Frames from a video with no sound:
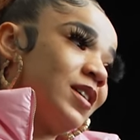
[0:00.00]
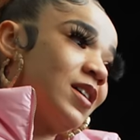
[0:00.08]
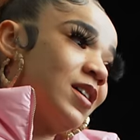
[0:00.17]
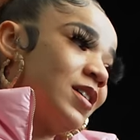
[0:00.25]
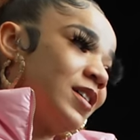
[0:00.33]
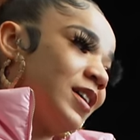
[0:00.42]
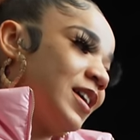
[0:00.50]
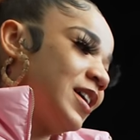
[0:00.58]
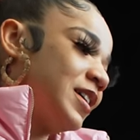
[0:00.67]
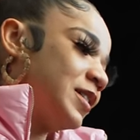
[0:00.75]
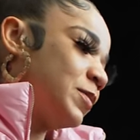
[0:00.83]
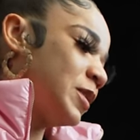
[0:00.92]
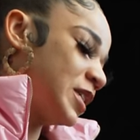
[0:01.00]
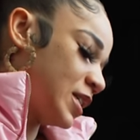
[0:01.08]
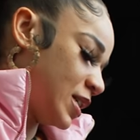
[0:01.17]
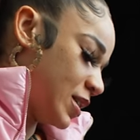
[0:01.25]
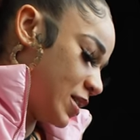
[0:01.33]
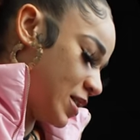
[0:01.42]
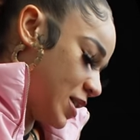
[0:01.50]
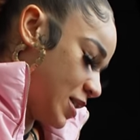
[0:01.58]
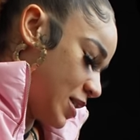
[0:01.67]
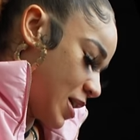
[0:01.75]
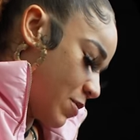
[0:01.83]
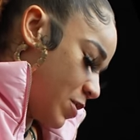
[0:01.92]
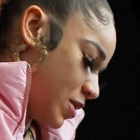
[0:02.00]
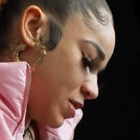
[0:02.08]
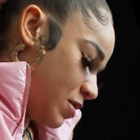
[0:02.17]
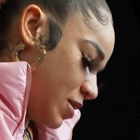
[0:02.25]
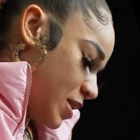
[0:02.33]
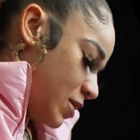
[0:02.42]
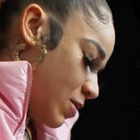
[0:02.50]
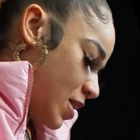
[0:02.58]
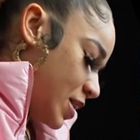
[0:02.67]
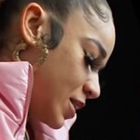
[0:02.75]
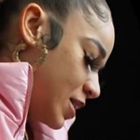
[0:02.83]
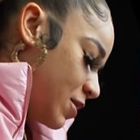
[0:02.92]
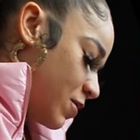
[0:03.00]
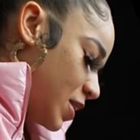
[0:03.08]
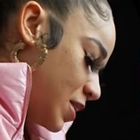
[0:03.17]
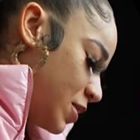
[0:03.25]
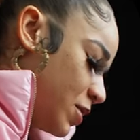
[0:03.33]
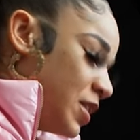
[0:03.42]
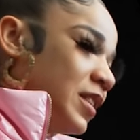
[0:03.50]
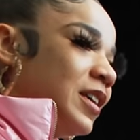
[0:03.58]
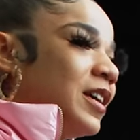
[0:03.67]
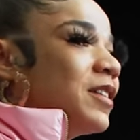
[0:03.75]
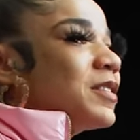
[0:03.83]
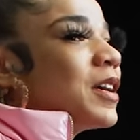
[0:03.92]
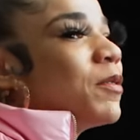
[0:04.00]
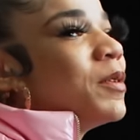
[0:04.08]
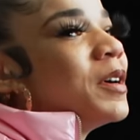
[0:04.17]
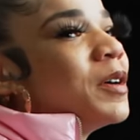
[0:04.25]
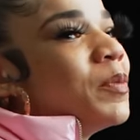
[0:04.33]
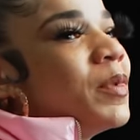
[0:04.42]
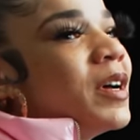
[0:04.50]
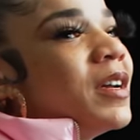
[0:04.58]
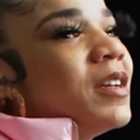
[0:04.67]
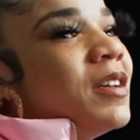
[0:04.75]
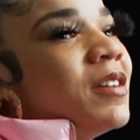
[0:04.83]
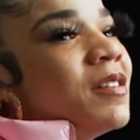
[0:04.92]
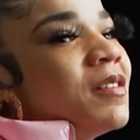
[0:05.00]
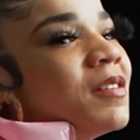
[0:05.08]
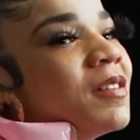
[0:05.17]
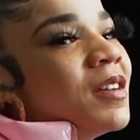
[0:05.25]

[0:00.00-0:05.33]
Uh, yeah, especially the things that I've been through. That's why I said if I can do anything else, I would. But you know.